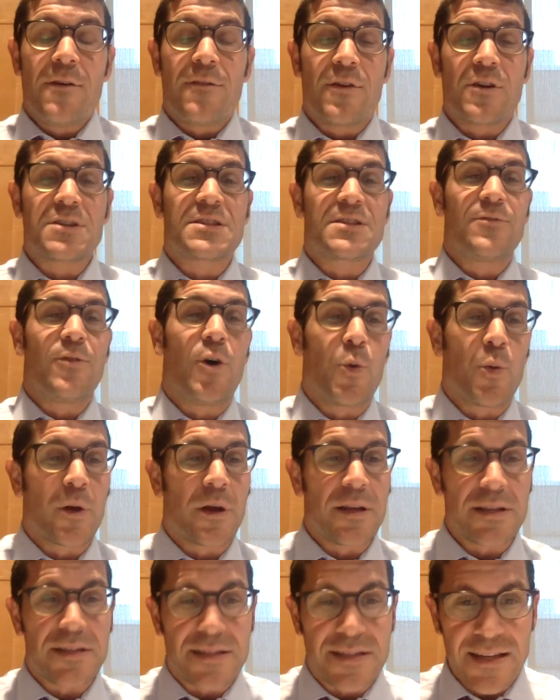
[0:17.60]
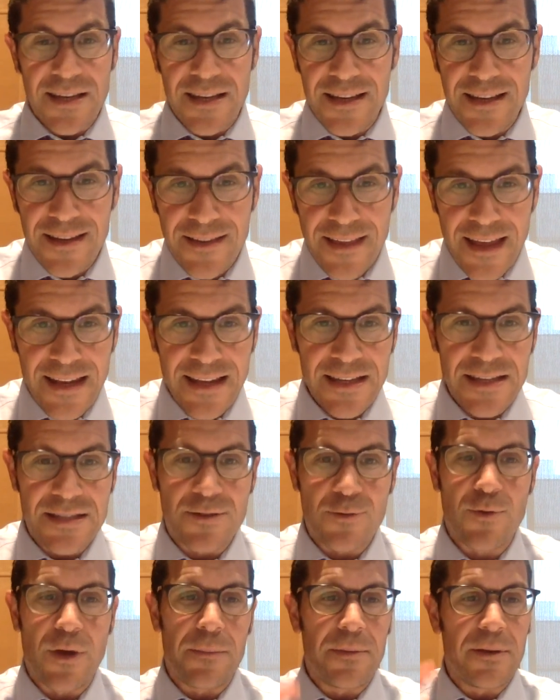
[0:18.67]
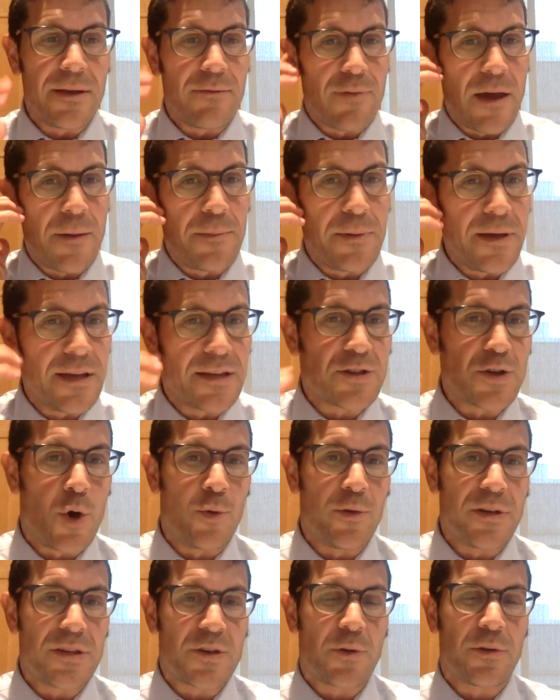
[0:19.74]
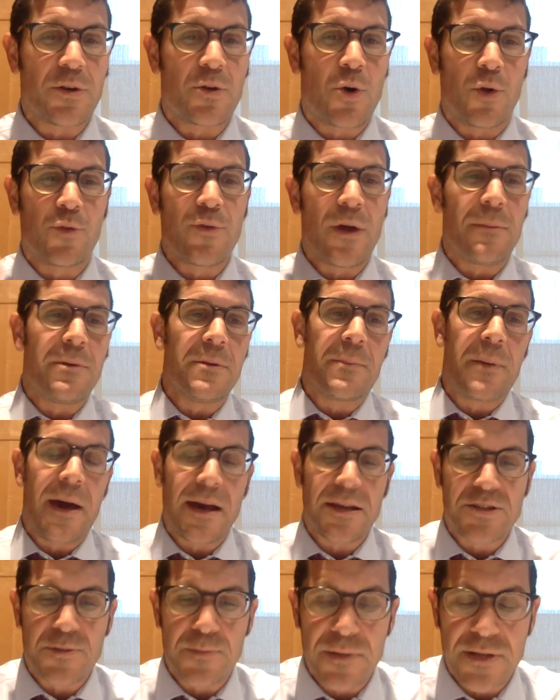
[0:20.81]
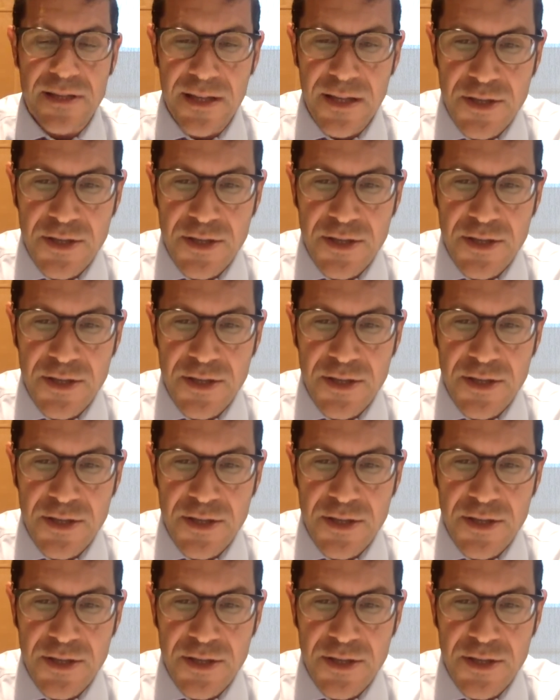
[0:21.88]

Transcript: First of all, we're going to see that he is he's only called Rebbe posthumously.